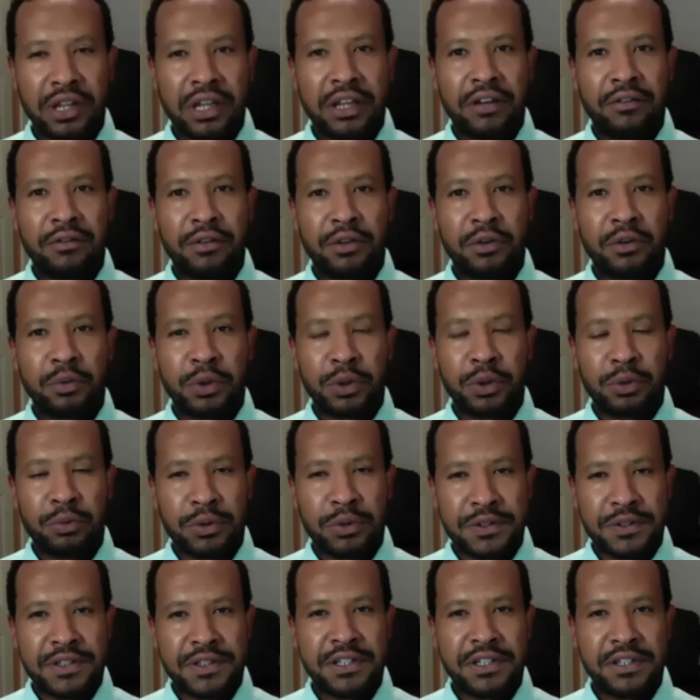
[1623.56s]
level we're
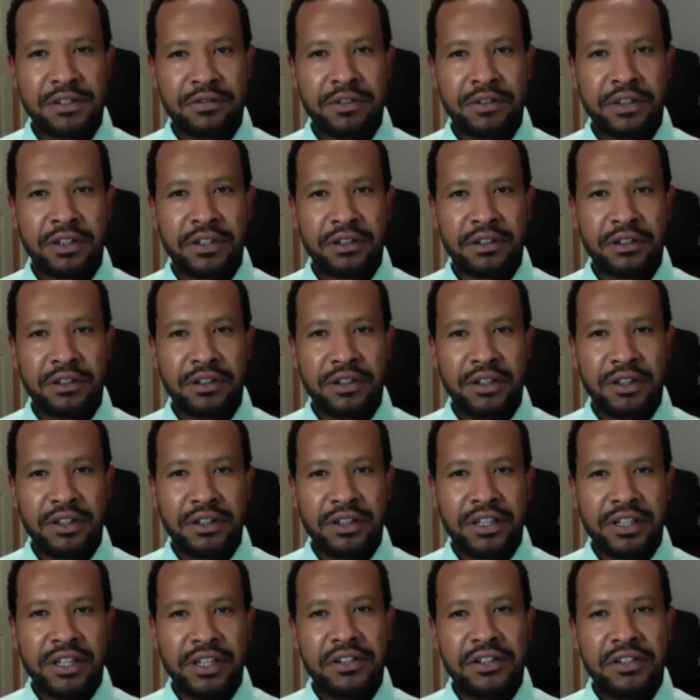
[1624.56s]
receiving
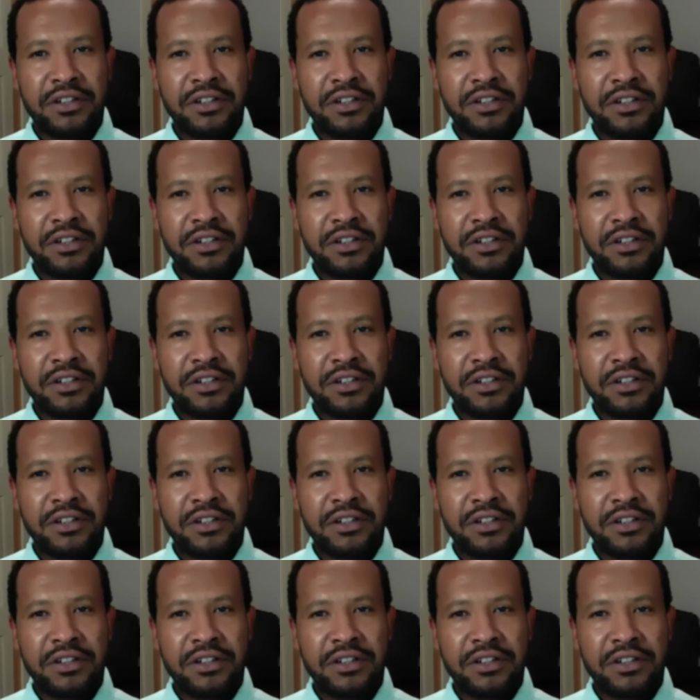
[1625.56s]
that is